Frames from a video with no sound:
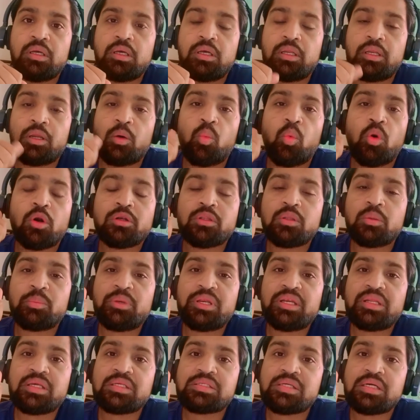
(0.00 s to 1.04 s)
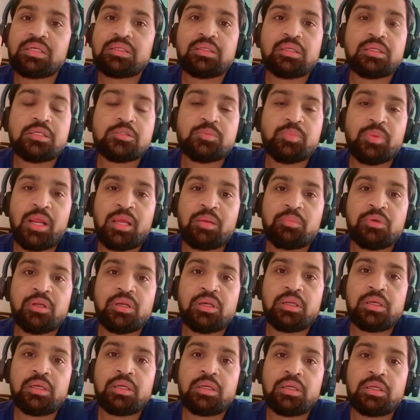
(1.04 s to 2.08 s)
Now, what the Meeting Center is
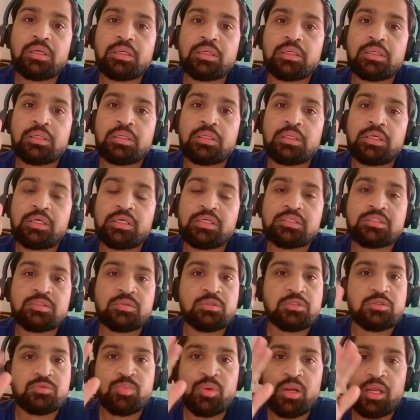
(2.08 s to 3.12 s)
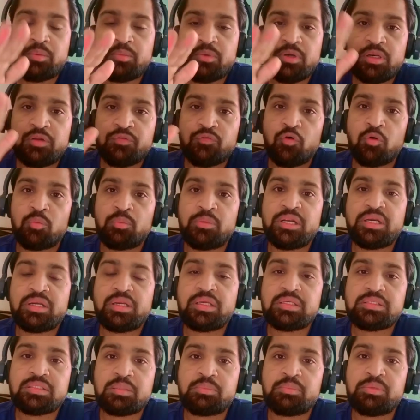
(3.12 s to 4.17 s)
primarily is primarily for
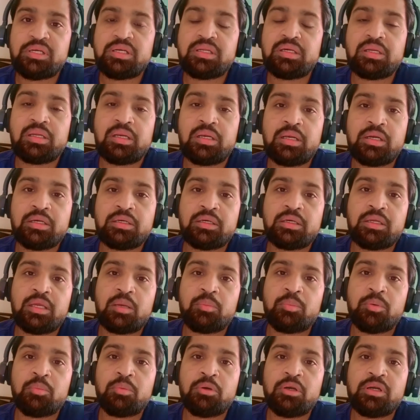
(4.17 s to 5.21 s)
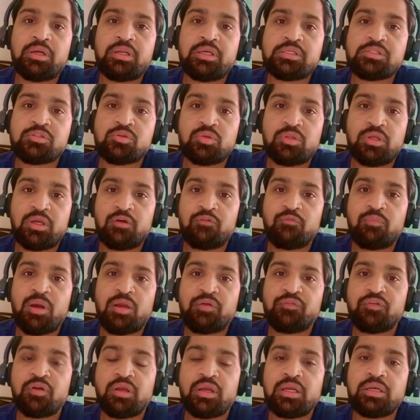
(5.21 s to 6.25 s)
meetings and meeting related capabilities. So they have
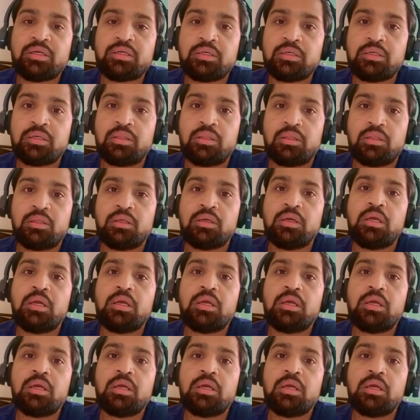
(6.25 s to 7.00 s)
bifurcated the